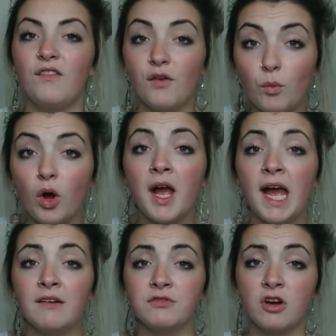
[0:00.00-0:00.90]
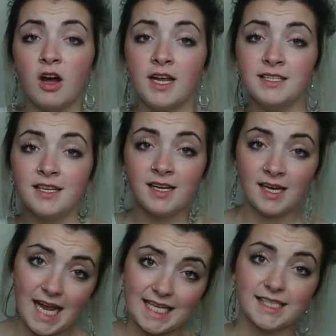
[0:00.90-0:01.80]
from what I have tried,
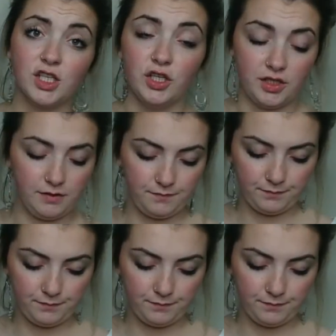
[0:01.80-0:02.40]
it's good.